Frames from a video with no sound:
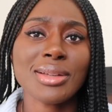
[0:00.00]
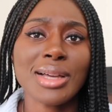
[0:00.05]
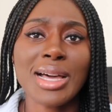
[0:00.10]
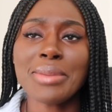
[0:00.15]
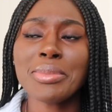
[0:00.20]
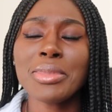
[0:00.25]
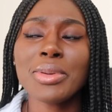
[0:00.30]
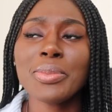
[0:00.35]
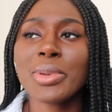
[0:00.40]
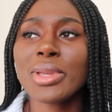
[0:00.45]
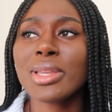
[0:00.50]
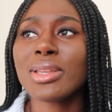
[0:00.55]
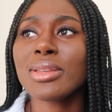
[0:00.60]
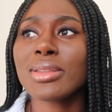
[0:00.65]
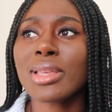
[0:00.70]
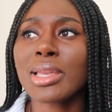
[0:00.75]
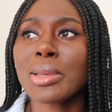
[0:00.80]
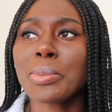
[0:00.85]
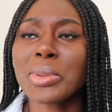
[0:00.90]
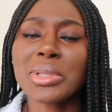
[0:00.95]
I'm a big
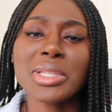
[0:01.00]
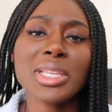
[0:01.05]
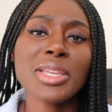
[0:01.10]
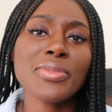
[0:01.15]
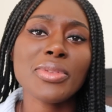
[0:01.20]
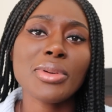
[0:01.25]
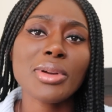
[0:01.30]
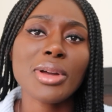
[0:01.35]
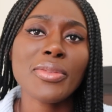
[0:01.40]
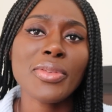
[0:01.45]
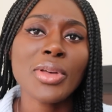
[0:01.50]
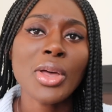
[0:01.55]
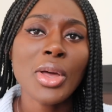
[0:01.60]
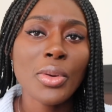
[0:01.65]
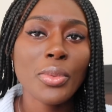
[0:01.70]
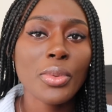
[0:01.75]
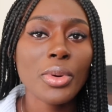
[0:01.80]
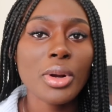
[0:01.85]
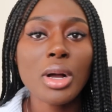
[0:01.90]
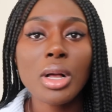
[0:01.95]
like believer of,
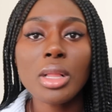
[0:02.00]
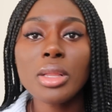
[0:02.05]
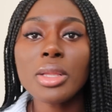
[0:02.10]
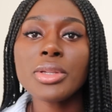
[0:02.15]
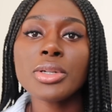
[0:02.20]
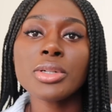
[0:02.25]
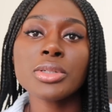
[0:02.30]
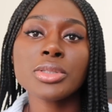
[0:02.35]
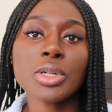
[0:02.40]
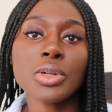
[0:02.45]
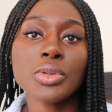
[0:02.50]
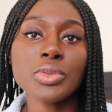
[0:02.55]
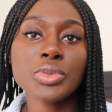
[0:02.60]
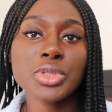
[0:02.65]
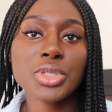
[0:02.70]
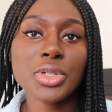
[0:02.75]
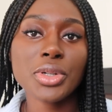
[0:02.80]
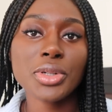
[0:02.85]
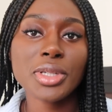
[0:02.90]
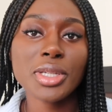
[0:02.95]
we're all on our own
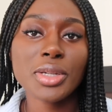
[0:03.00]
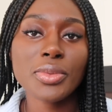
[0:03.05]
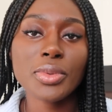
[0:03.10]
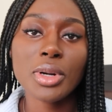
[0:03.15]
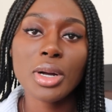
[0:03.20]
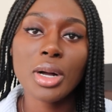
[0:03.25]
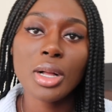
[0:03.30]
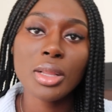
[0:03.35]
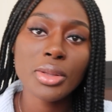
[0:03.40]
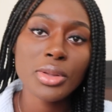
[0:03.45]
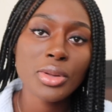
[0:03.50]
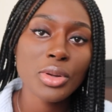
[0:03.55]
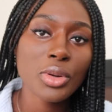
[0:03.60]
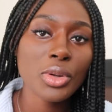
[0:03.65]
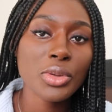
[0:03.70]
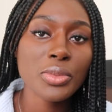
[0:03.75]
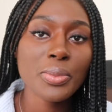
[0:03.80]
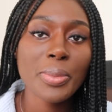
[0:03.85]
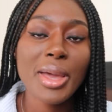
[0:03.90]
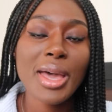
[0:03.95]
journey, we're all on our
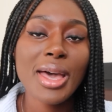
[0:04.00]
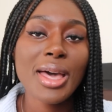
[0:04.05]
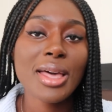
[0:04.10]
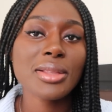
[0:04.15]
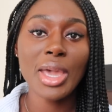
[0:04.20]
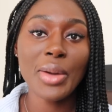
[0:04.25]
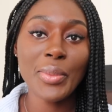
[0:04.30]
own path,